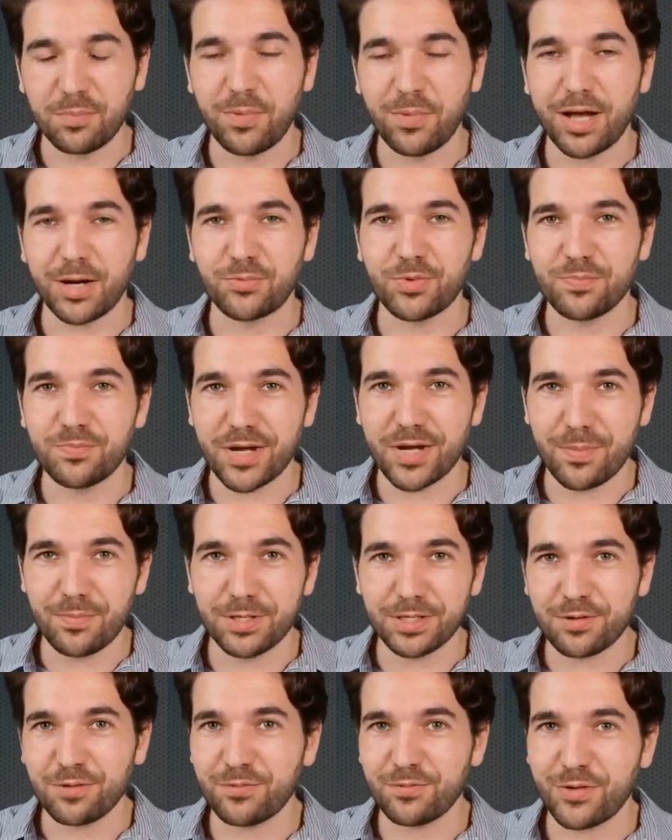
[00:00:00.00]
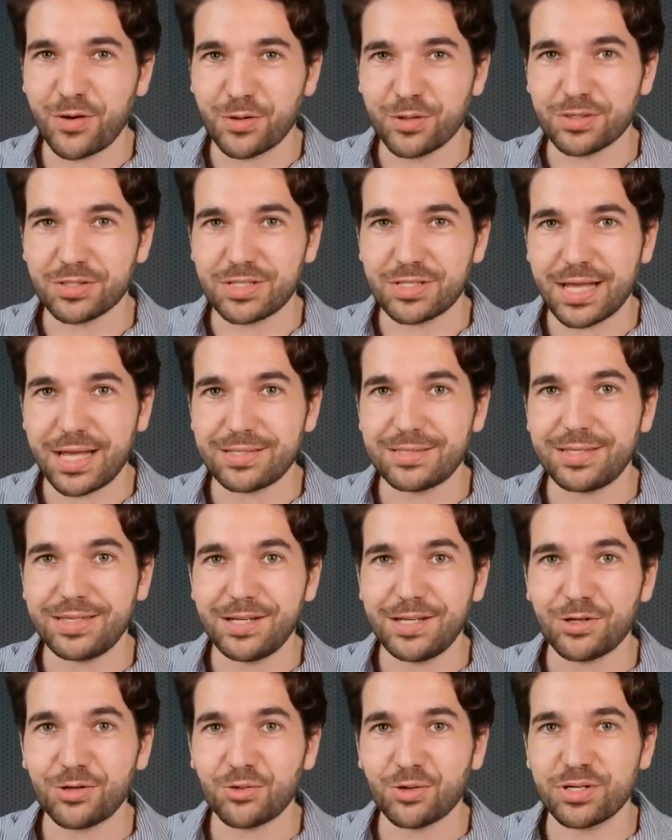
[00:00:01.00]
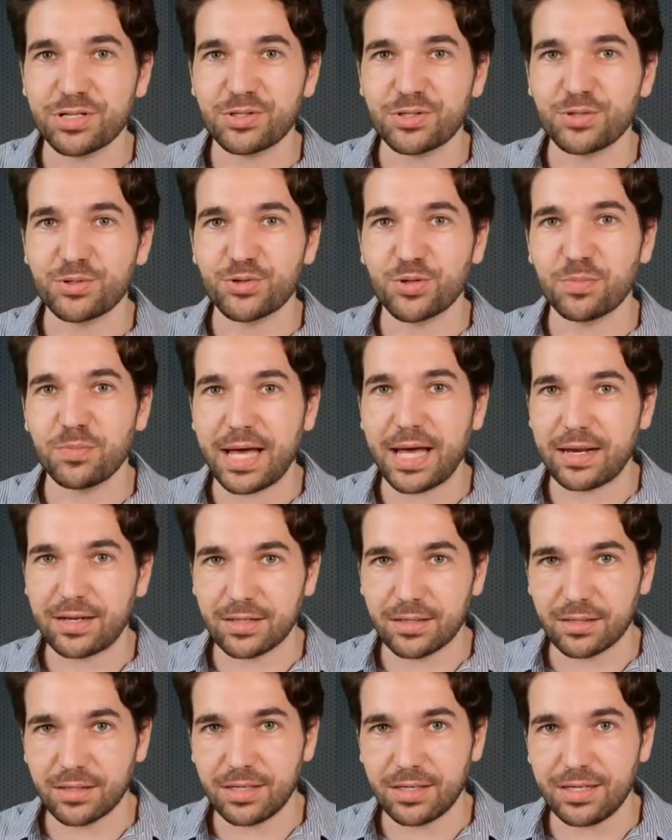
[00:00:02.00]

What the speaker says: among Republican voters has increased dramatically.